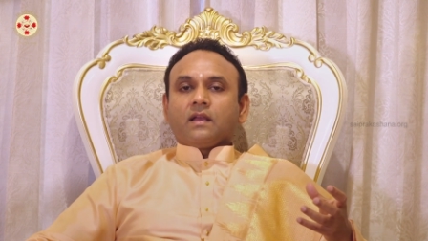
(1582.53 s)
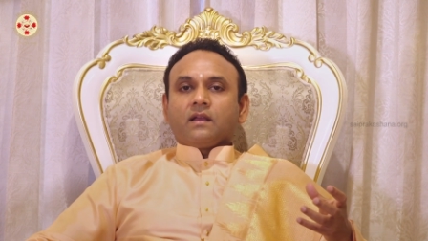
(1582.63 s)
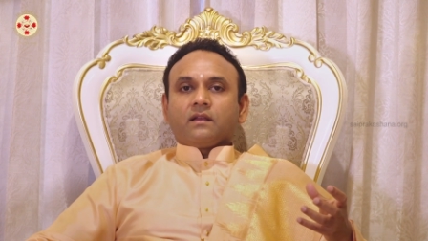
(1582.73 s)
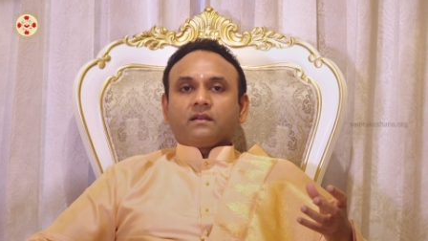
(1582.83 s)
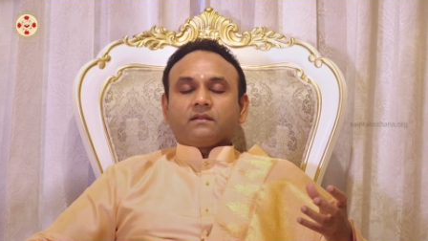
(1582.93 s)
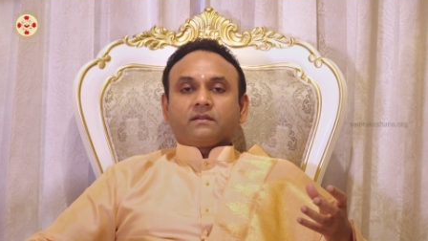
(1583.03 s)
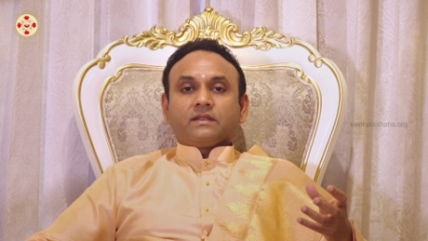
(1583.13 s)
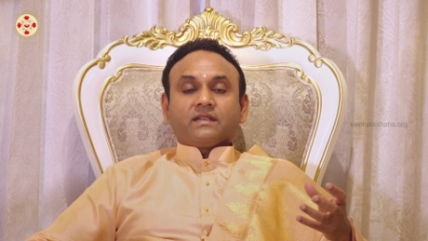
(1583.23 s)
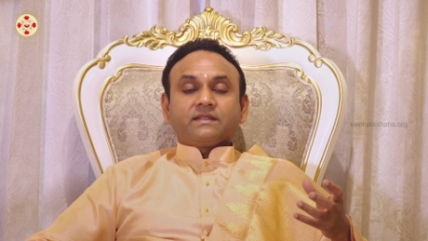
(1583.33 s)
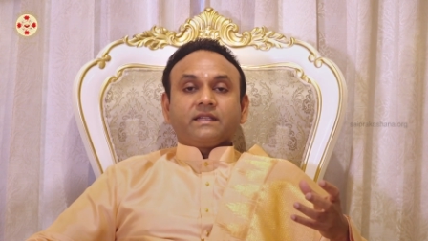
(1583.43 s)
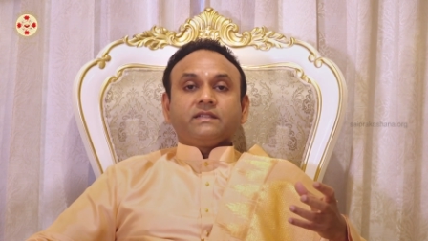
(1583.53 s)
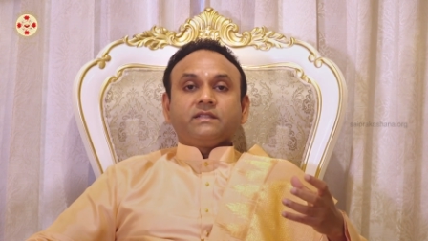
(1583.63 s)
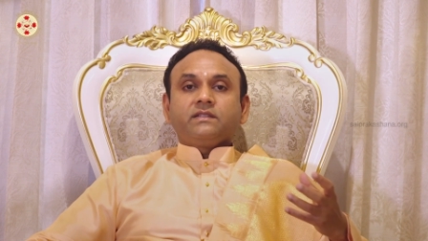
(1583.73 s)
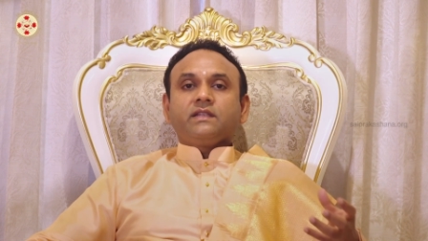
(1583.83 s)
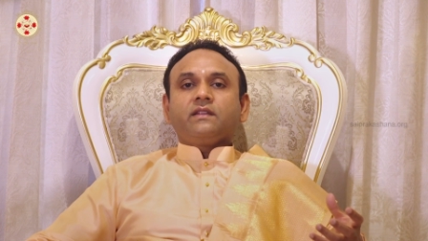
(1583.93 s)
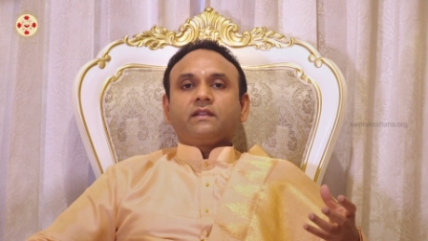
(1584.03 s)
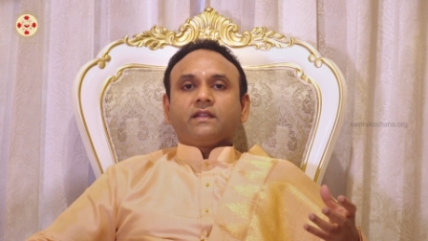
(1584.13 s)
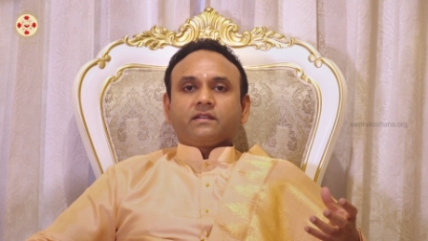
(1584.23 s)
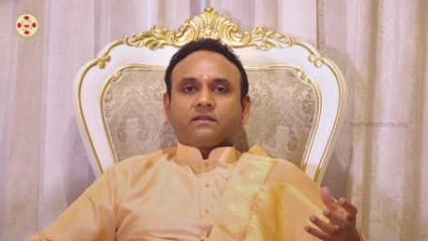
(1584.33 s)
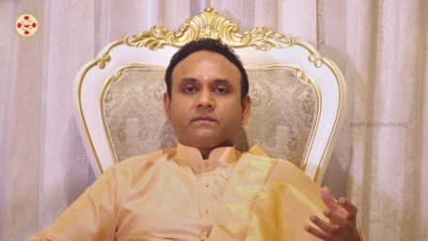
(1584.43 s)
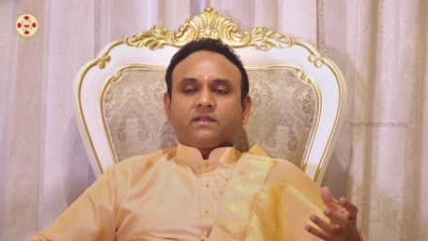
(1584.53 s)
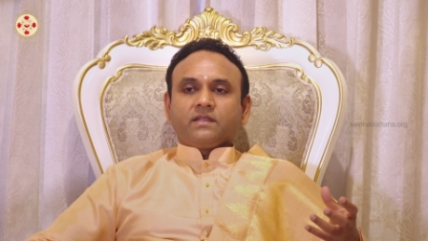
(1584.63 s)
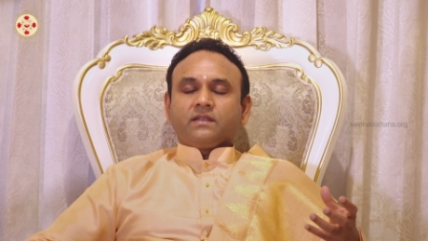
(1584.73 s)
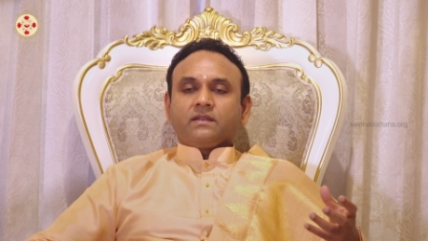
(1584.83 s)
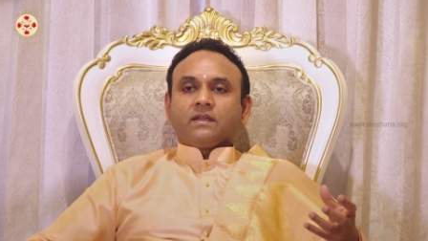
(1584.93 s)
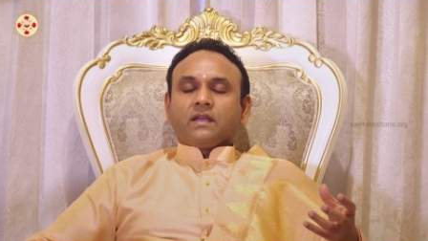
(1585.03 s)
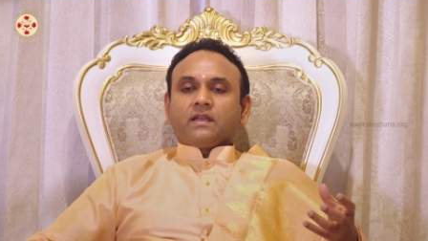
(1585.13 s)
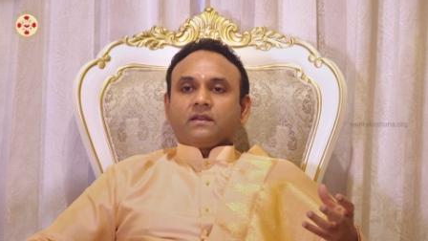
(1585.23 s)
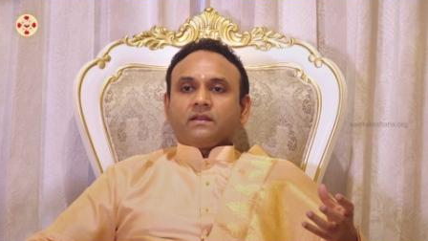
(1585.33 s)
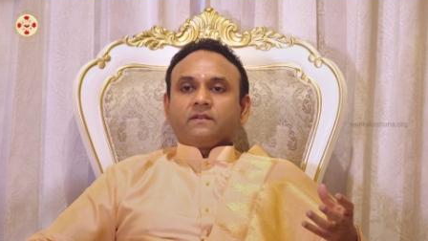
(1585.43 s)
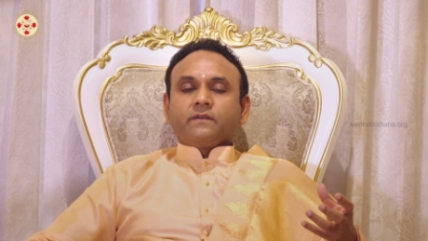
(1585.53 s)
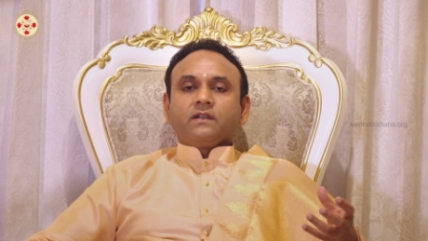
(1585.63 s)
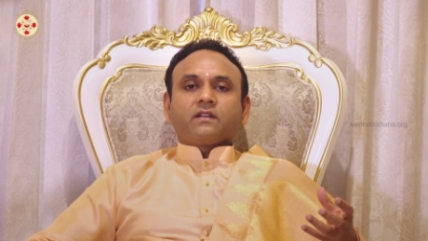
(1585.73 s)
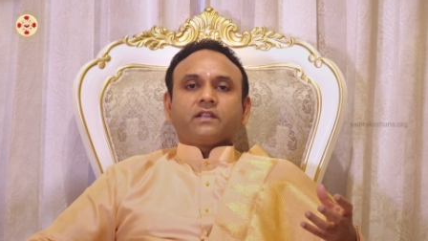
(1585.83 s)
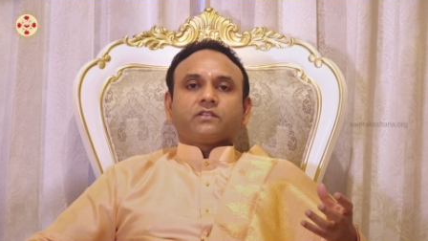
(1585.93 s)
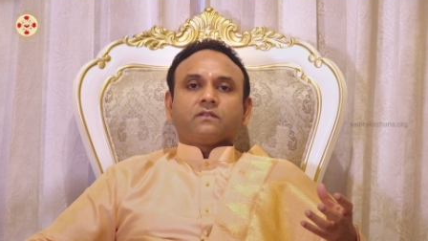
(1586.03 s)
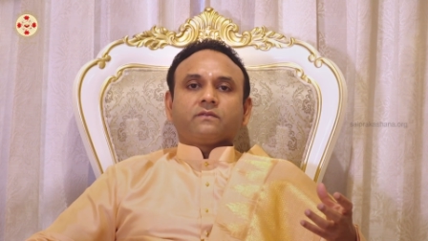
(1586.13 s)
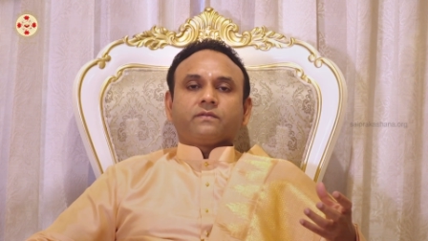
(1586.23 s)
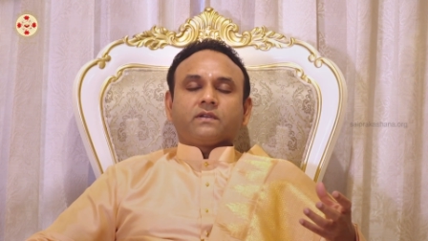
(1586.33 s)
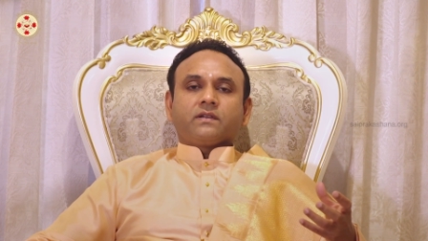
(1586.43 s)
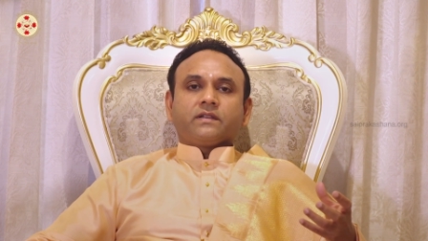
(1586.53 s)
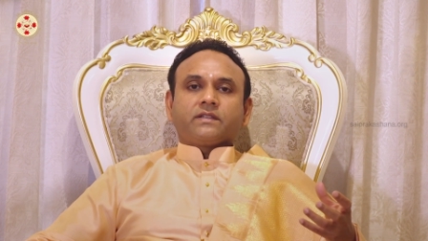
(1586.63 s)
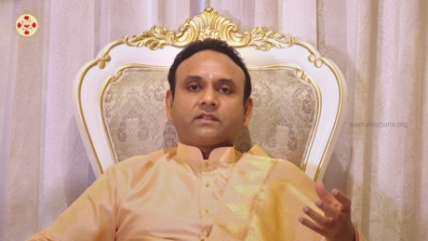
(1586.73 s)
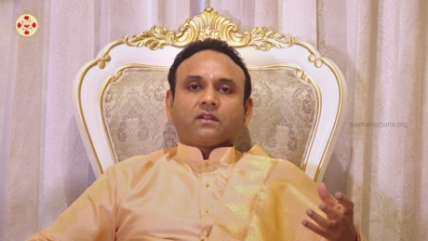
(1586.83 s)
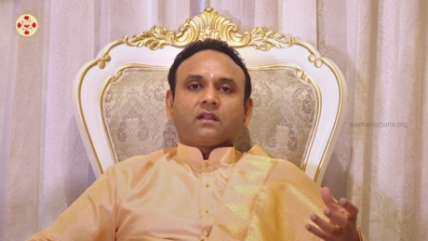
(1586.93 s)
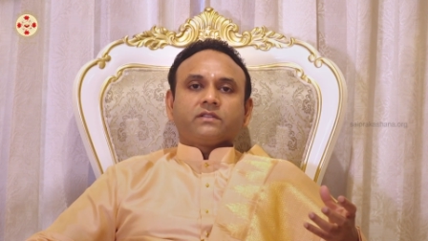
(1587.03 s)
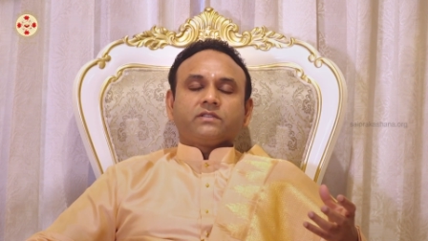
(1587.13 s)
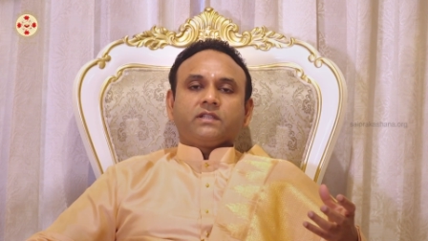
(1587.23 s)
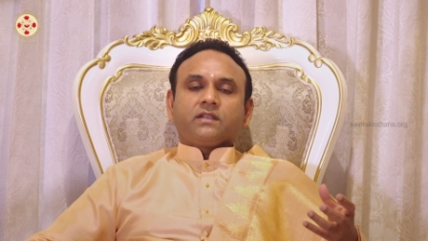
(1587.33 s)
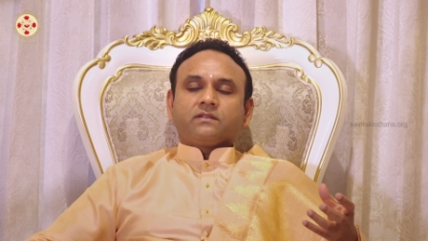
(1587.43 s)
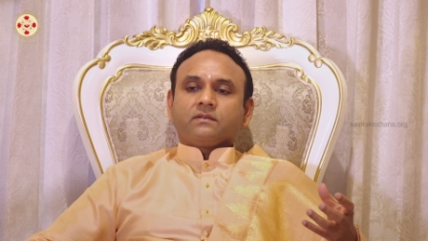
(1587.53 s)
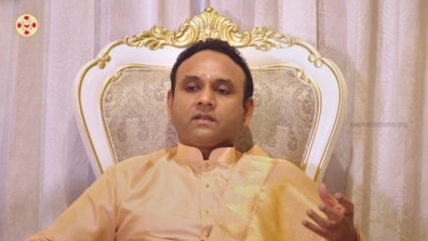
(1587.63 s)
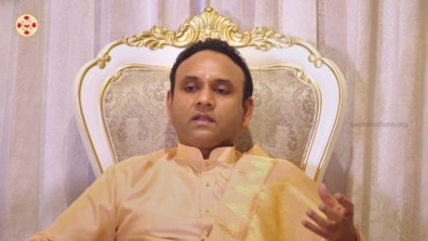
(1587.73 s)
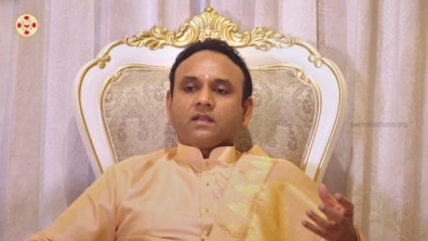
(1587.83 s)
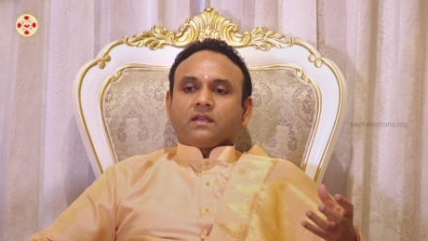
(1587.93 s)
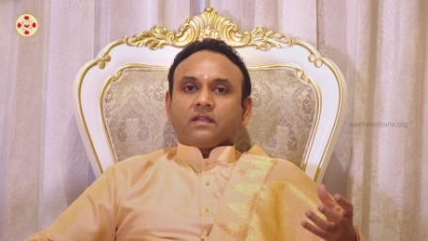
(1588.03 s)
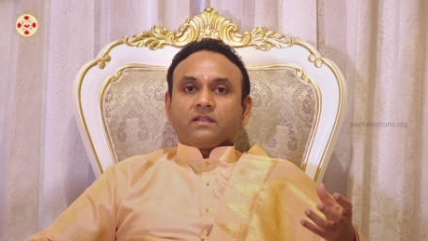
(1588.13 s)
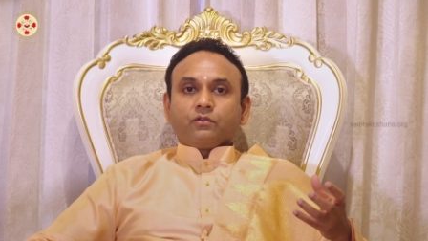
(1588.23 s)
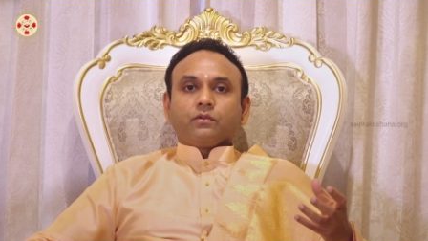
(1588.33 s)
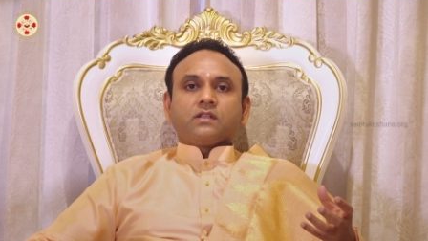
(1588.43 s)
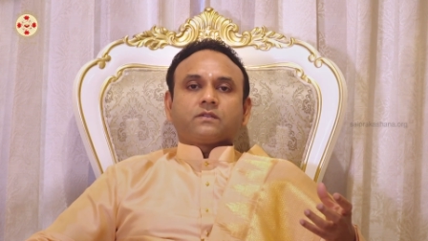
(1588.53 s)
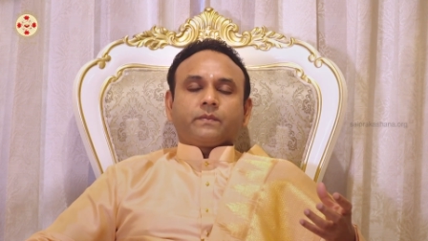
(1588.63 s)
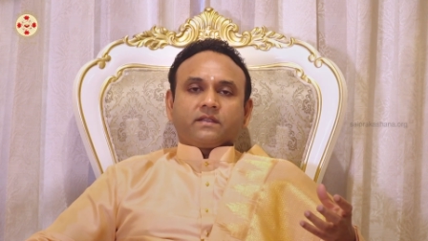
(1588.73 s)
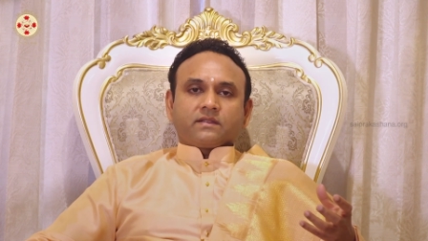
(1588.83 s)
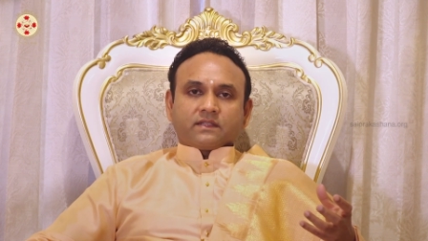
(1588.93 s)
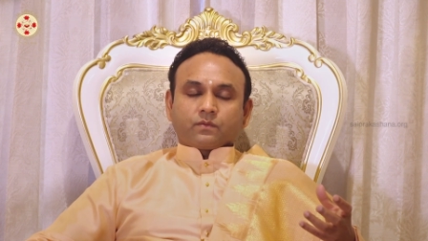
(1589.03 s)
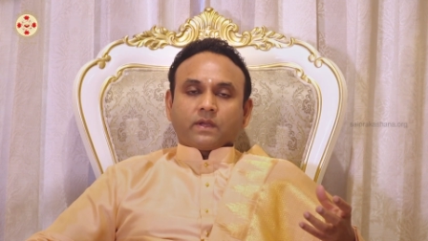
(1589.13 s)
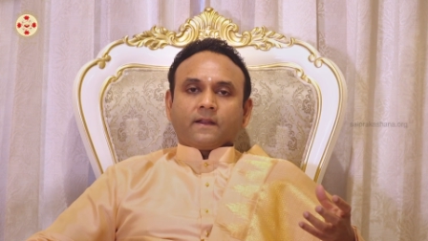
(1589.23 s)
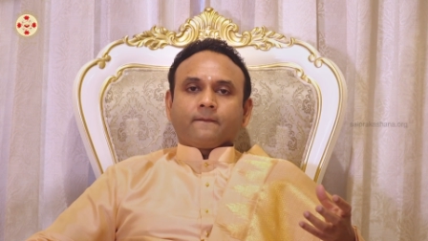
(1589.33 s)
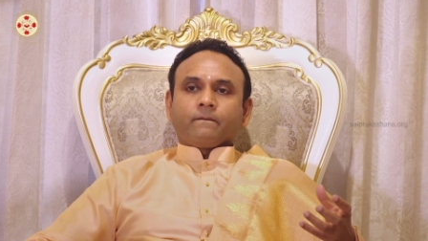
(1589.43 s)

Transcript: that is getting deteriorated with the infiltration of technology and in rural space as well.